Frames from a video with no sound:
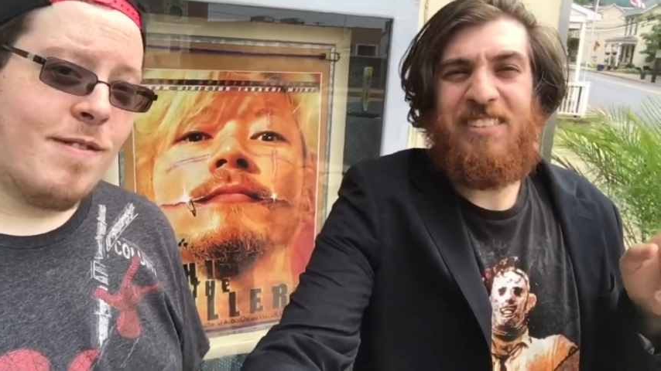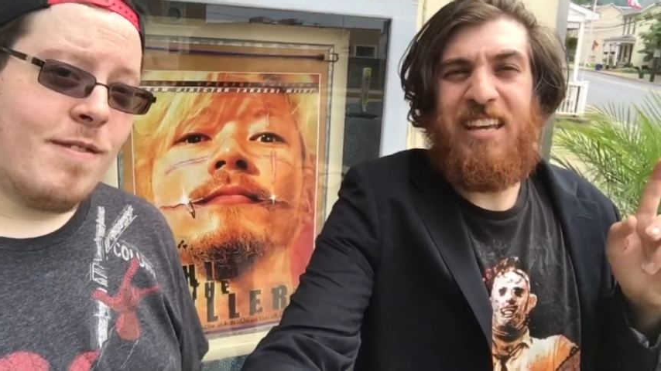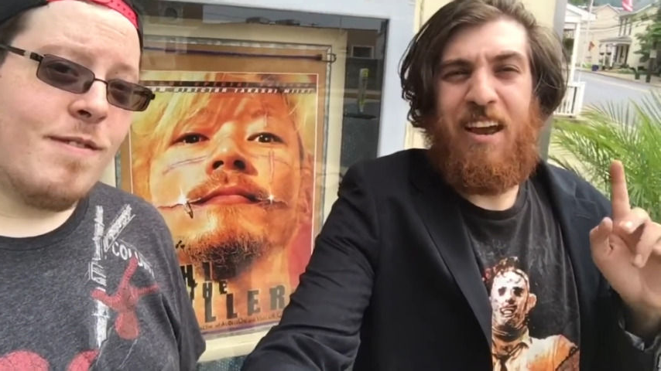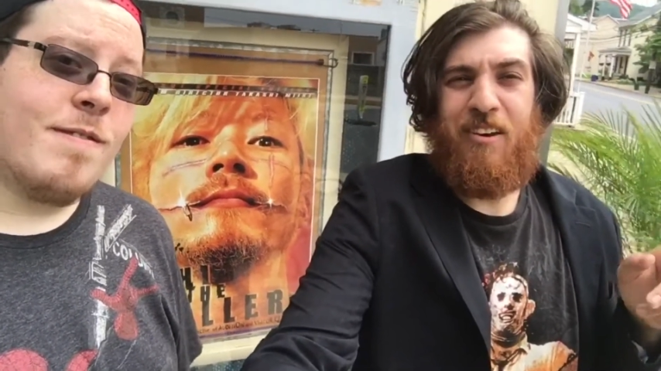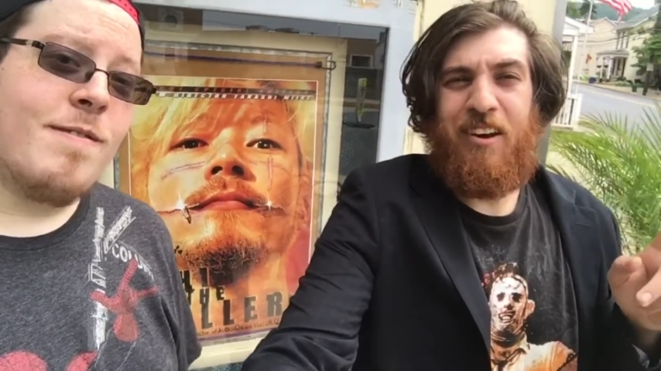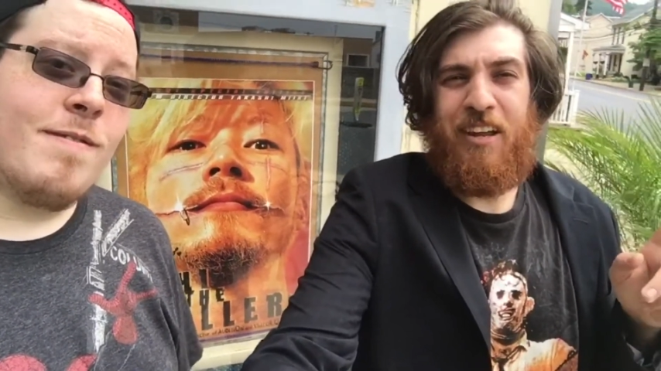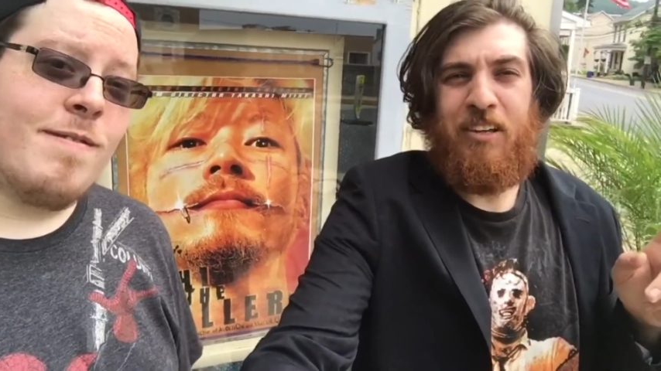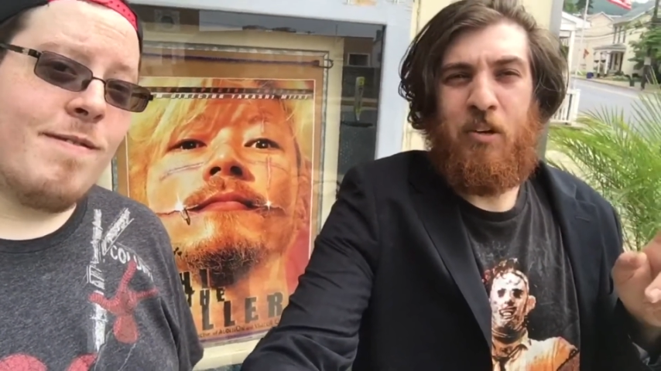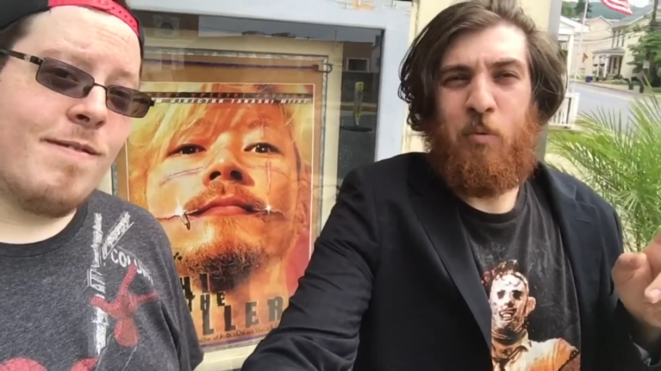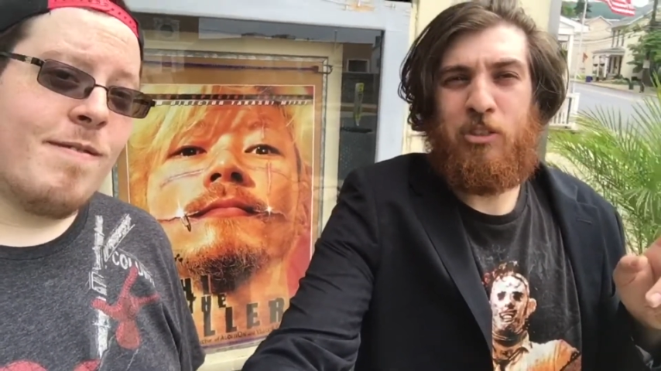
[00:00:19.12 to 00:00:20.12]
Speaker 1: and Saturday,
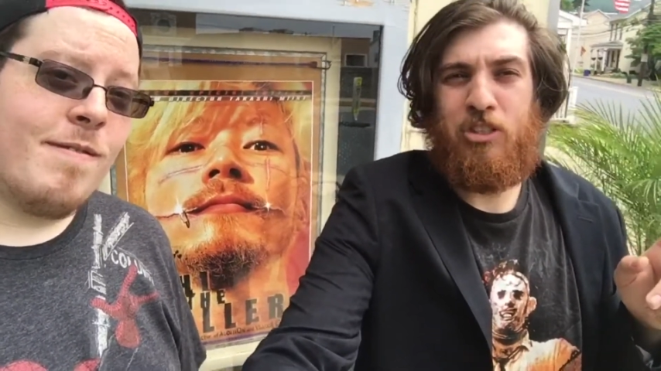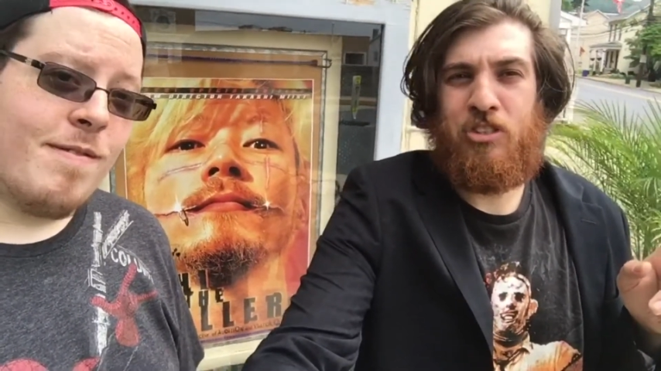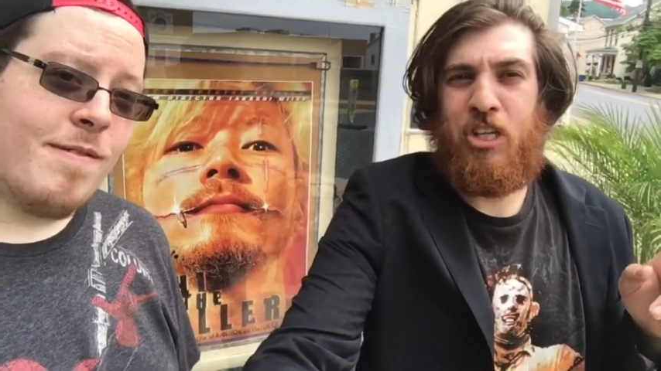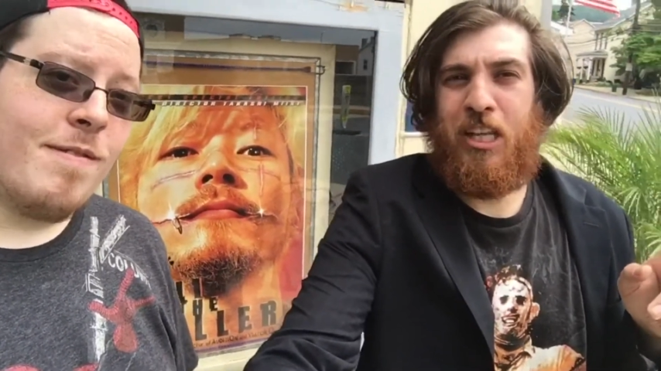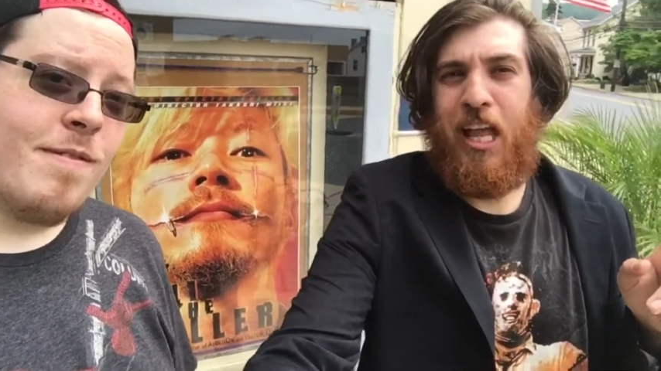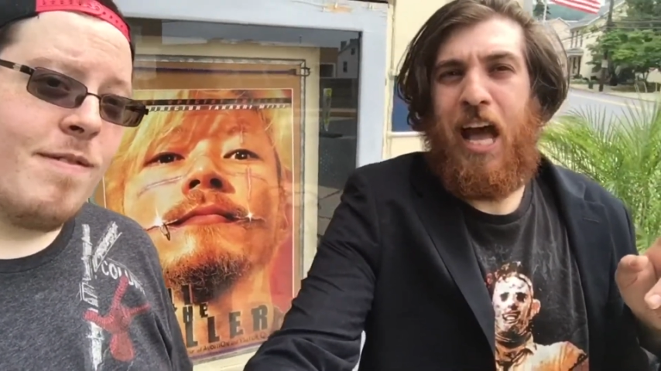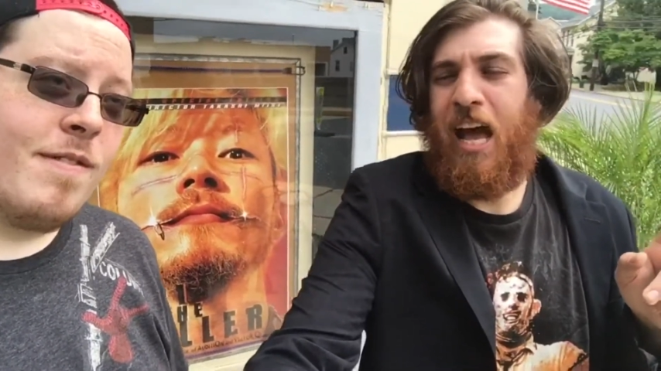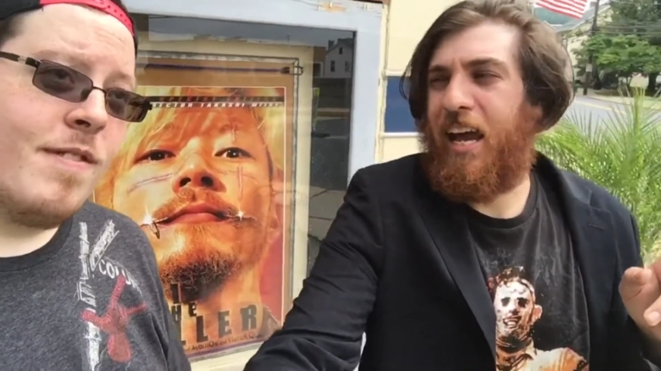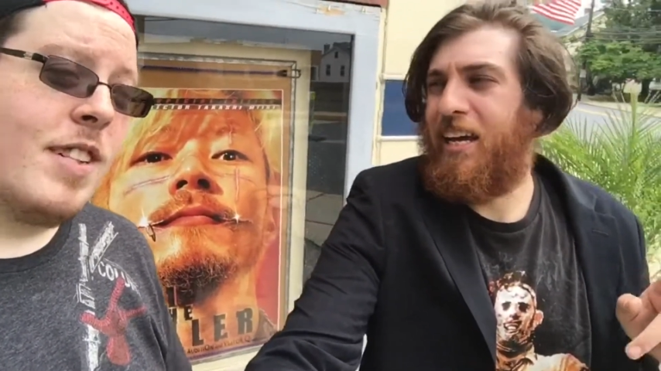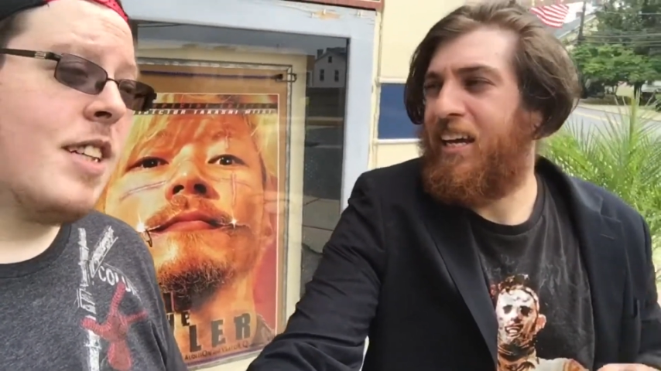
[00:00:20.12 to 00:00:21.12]
which is
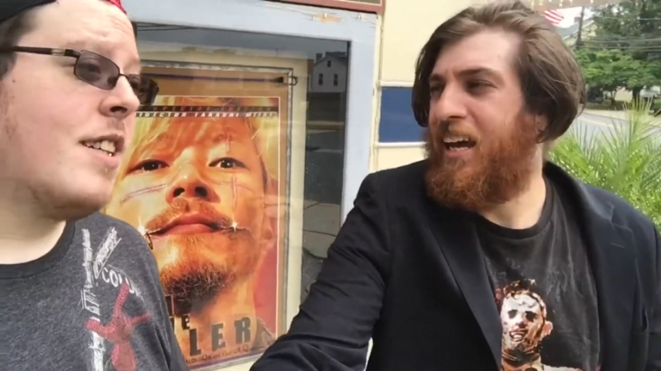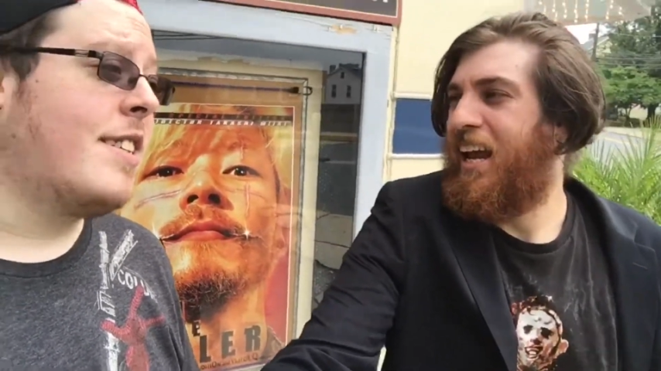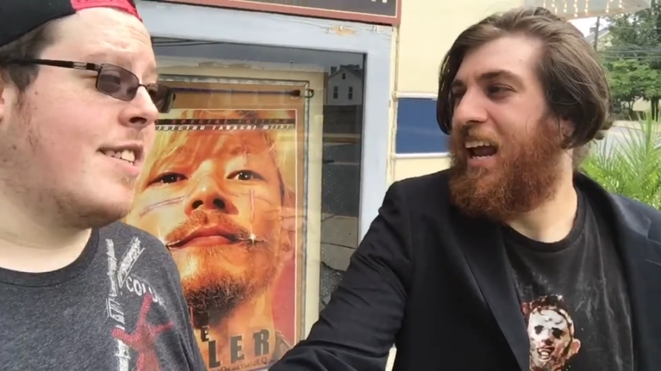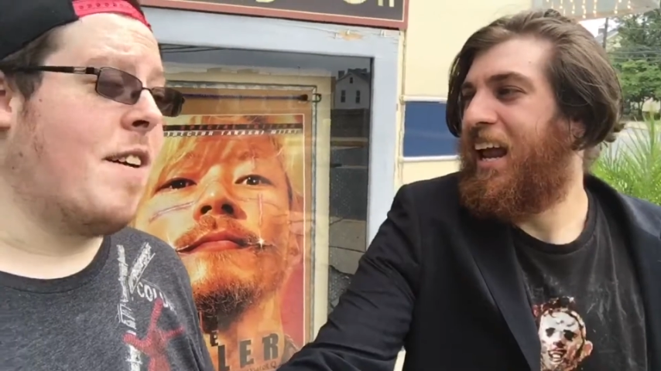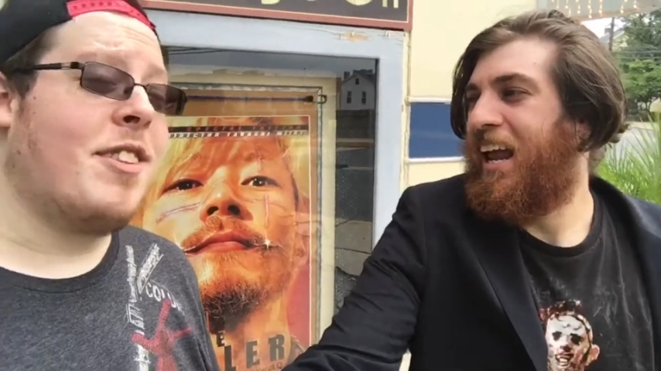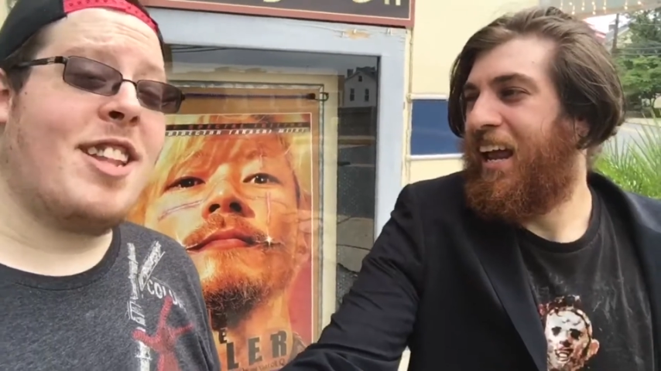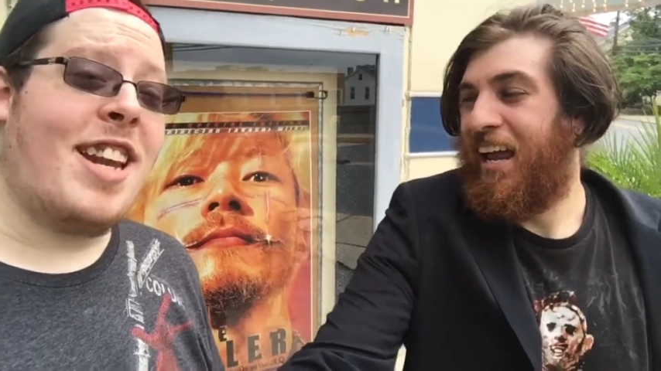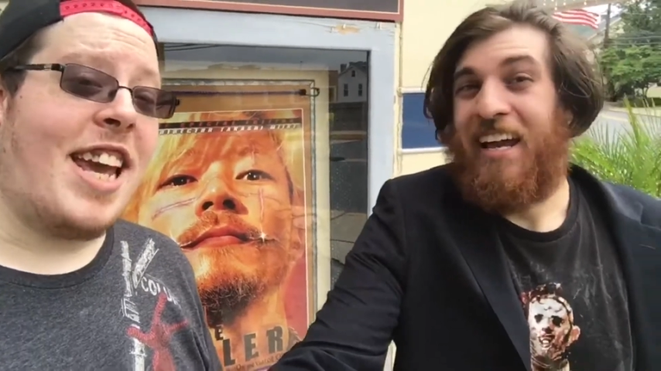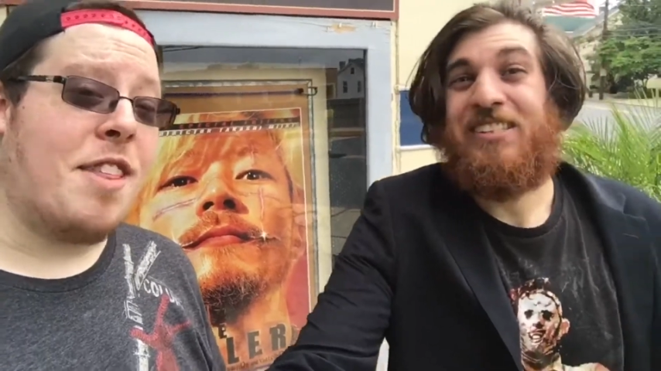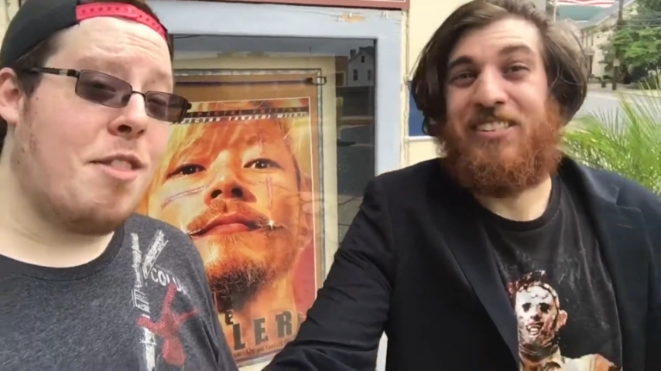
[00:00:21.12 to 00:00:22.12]
July 7th and